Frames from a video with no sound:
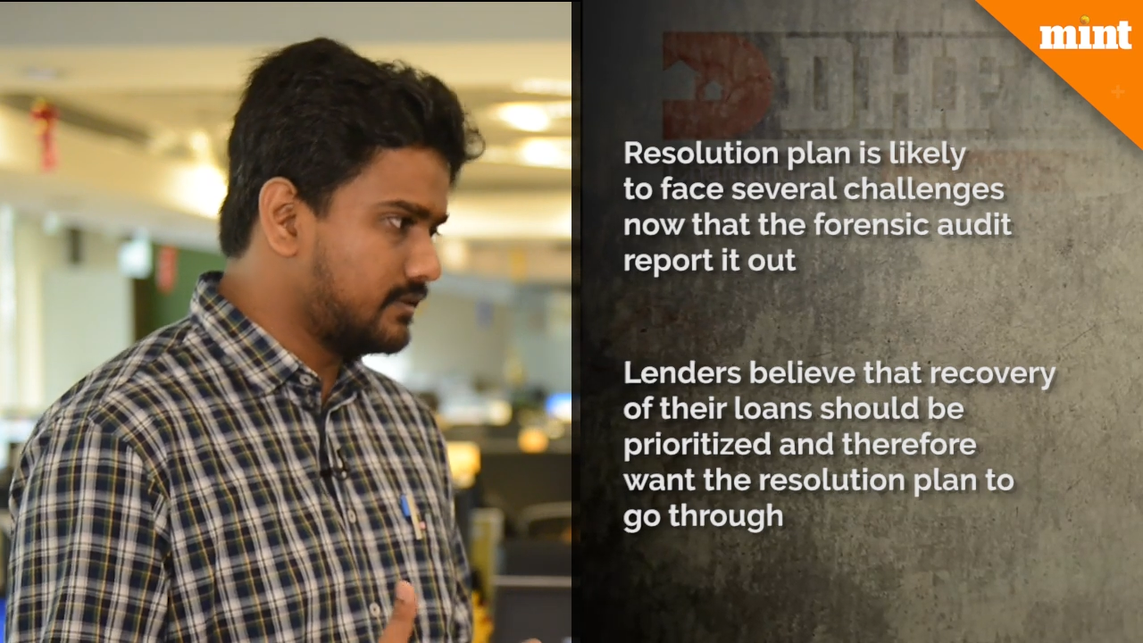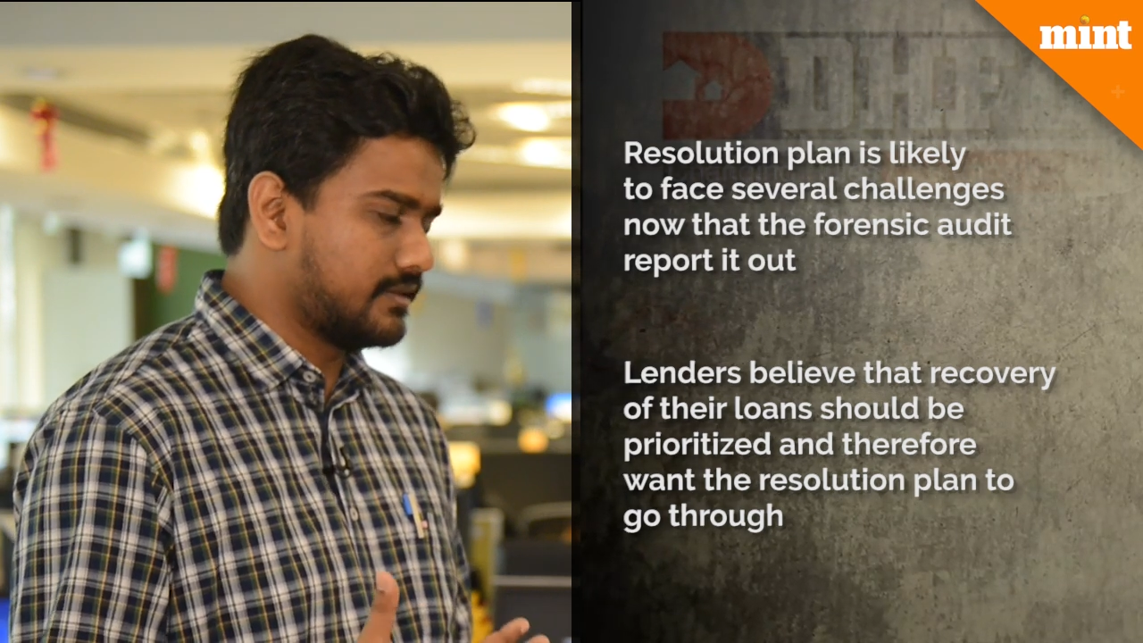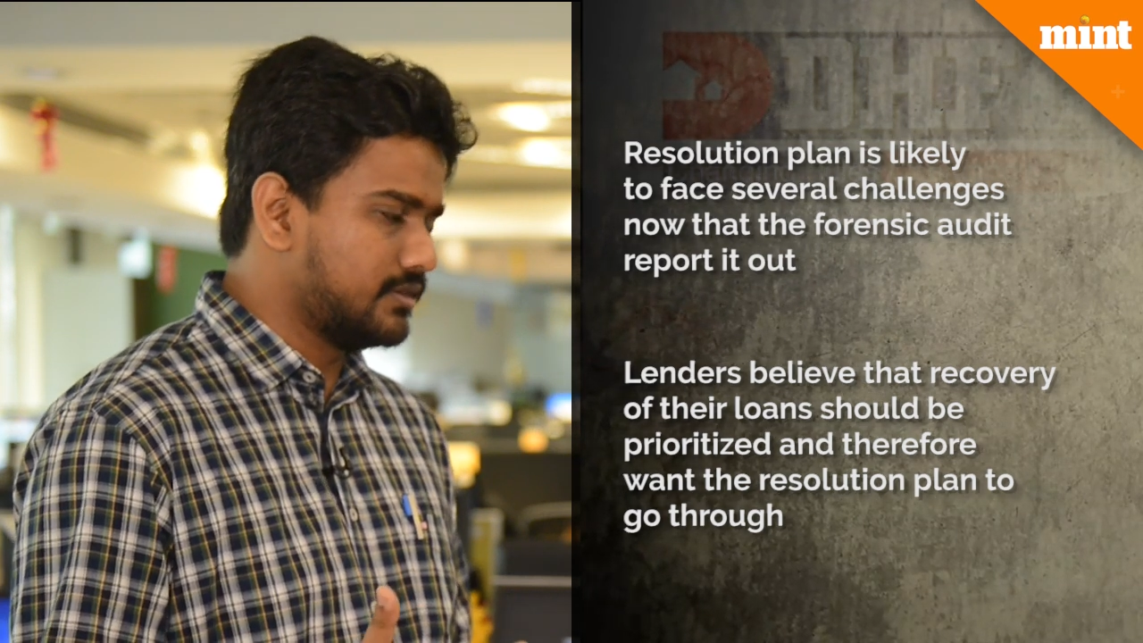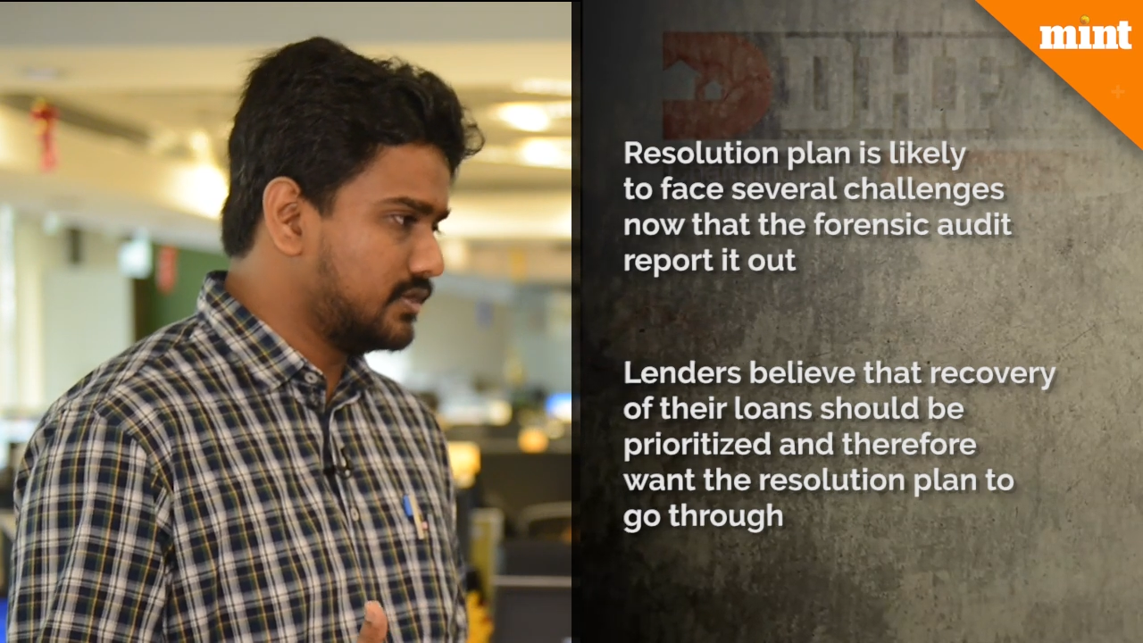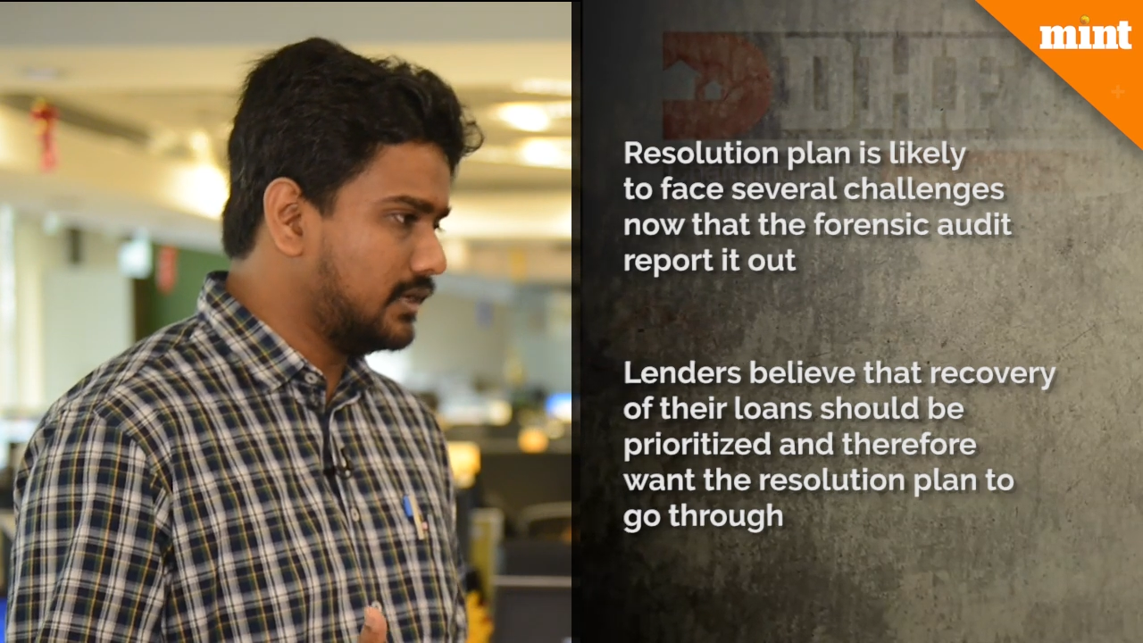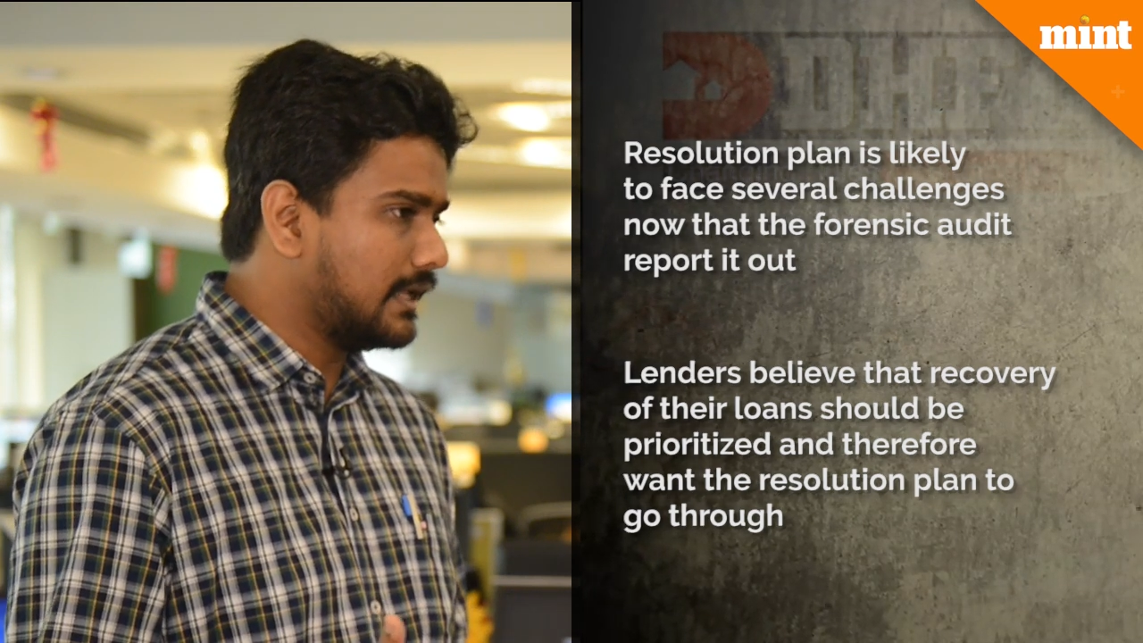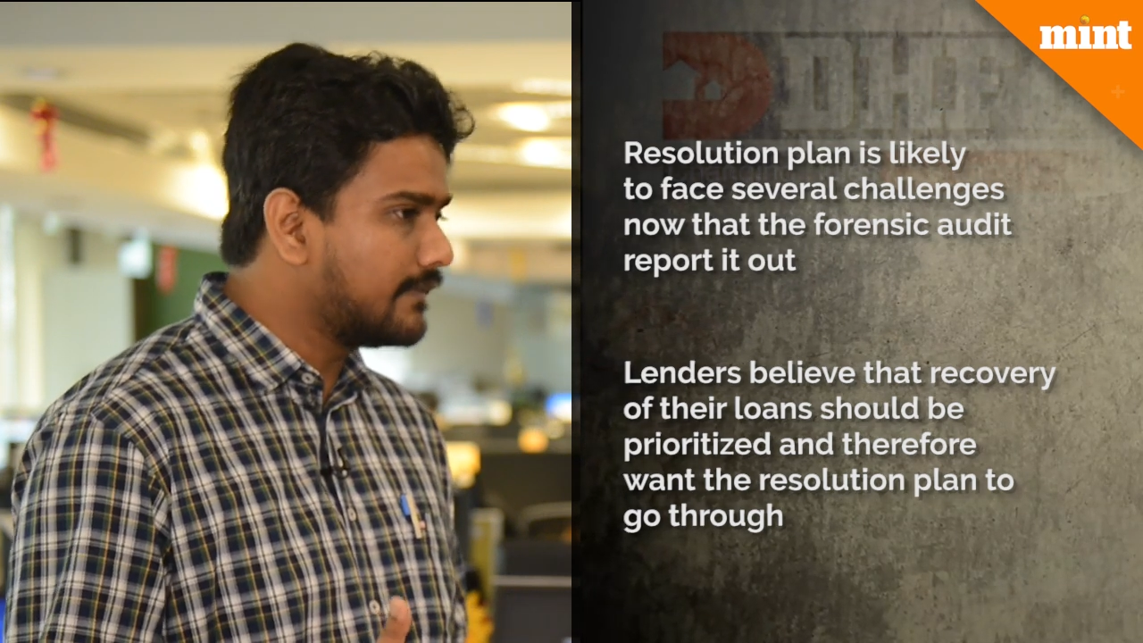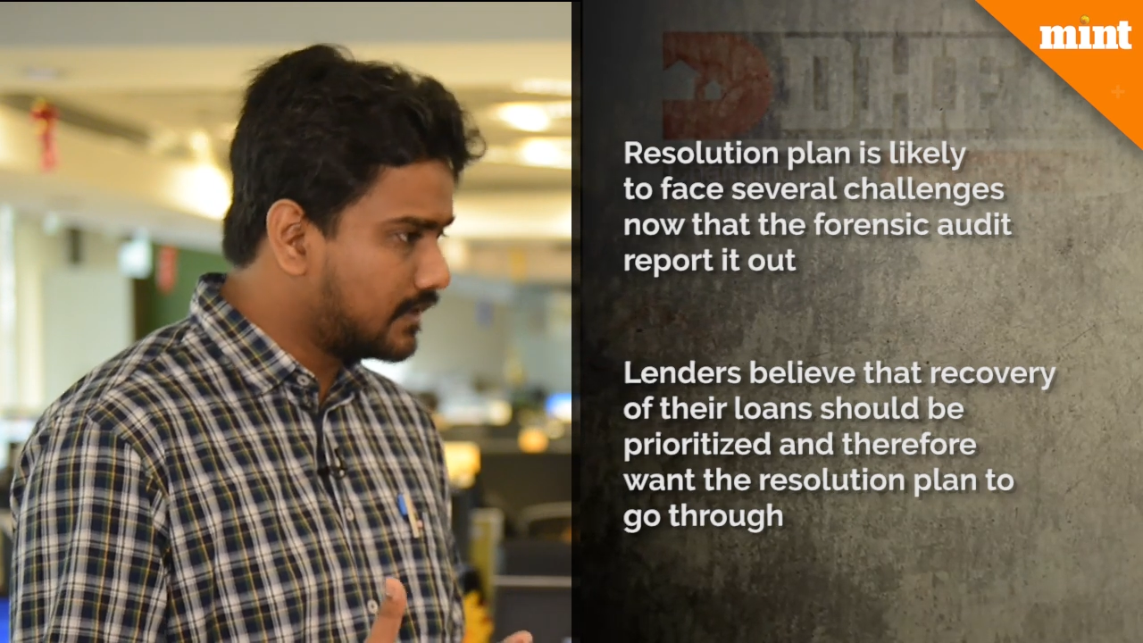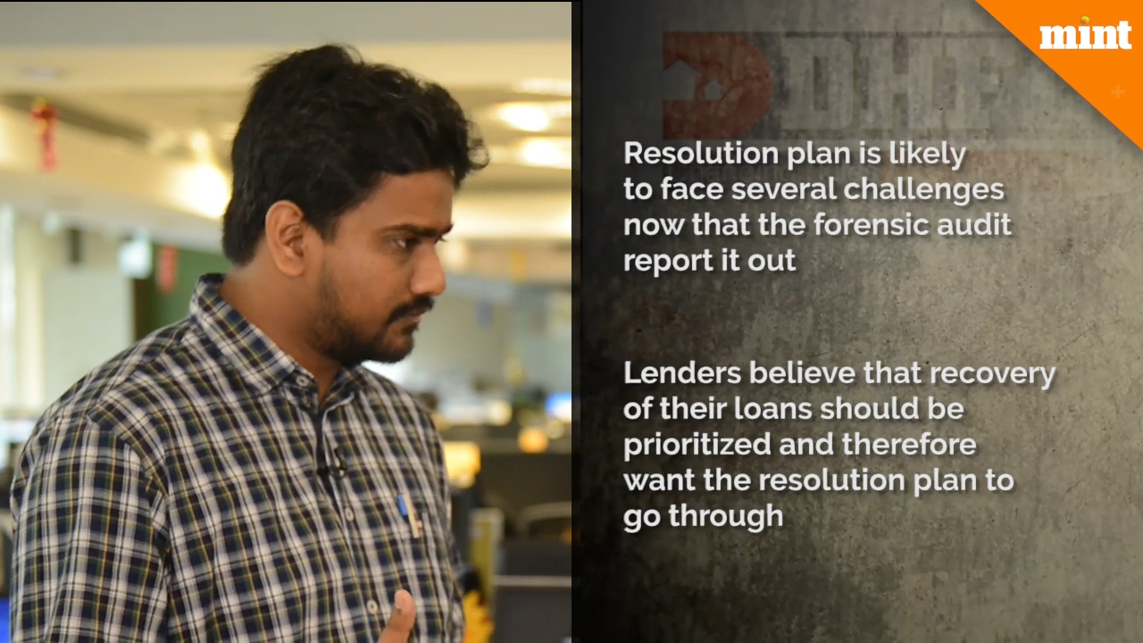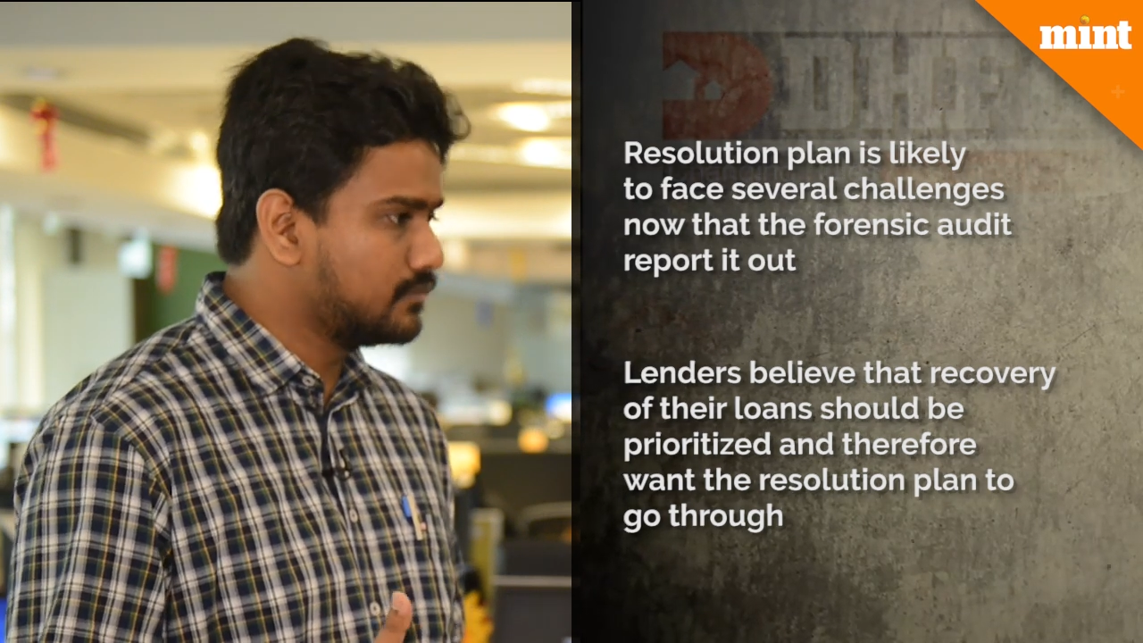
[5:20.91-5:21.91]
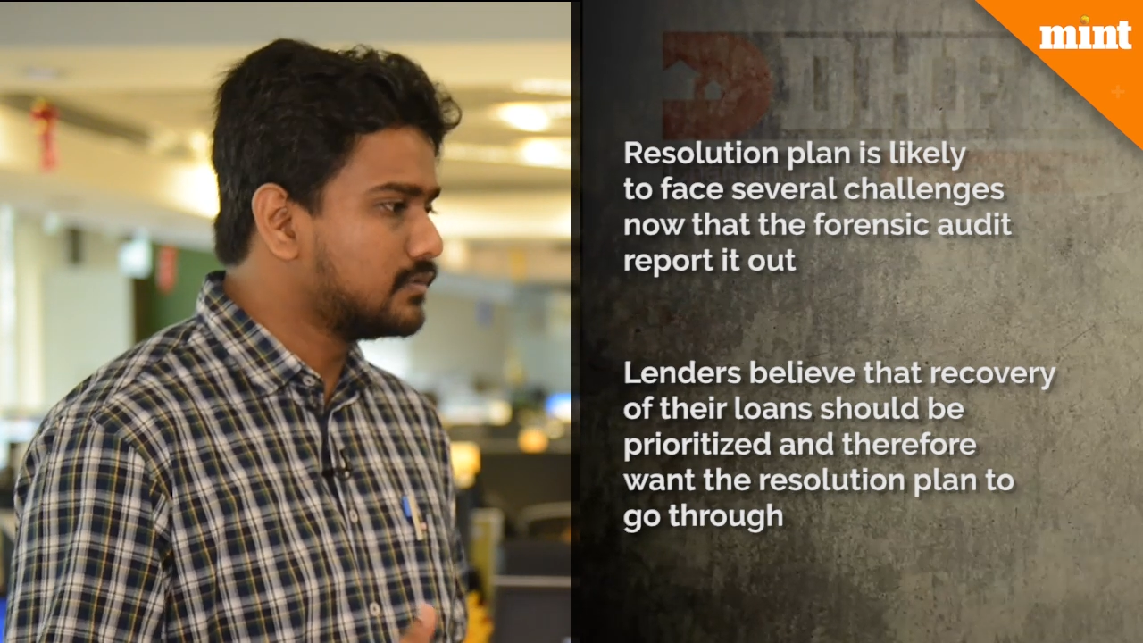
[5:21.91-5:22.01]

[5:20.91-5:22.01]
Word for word: essential and therefore